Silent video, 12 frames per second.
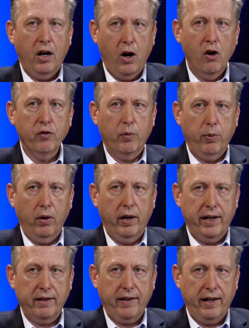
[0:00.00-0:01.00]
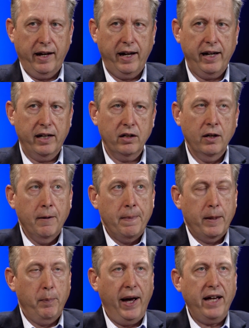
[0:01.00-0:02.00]
overplaying that hand.
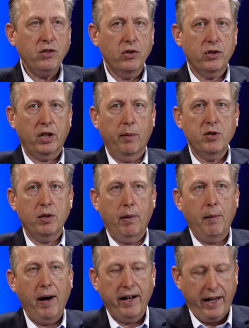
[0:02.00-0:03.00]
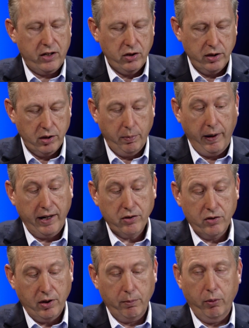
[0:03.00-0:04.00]
The passage that comes to my mind actually is the
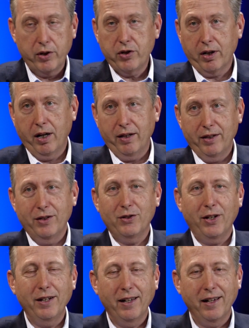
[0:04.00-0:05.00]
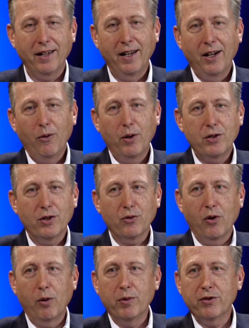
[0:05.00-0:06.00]
passage I'm preaching on this Sunday, which is
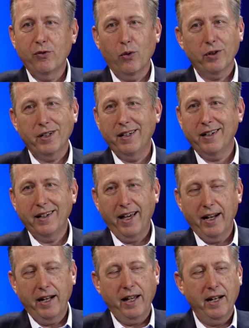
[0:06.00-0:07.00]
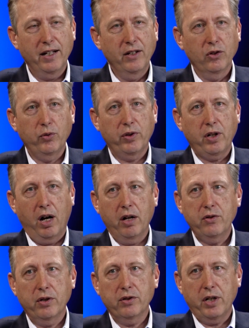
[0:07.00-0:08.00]
Romans 14, and it deals with
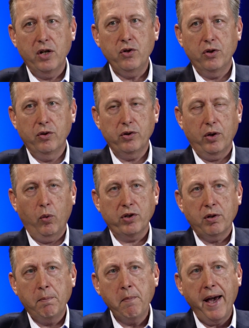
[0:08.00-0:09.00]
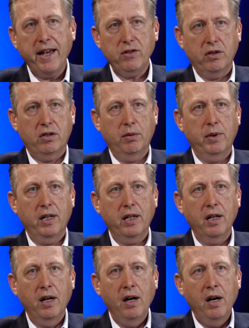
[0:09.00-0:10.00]
conscience issues. And what's amazing to me